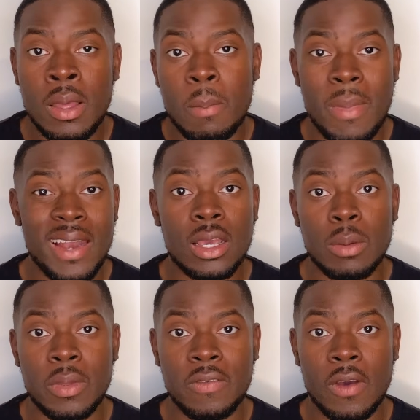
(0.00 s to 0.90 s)
mainly gonna
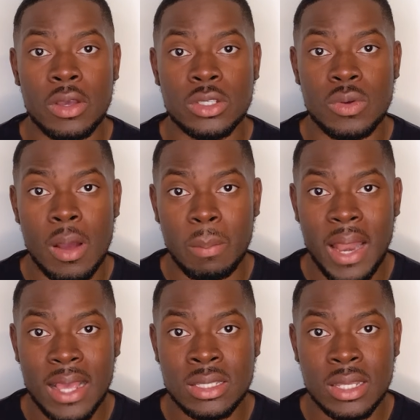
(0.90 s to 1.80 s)
be focused around
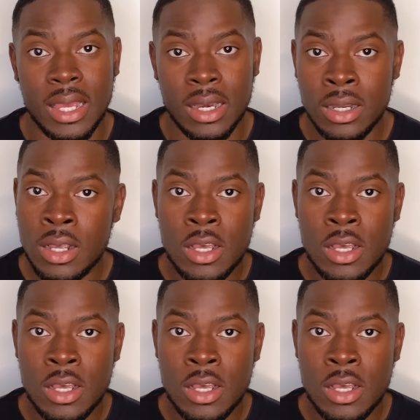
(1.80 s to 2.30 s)
black skin.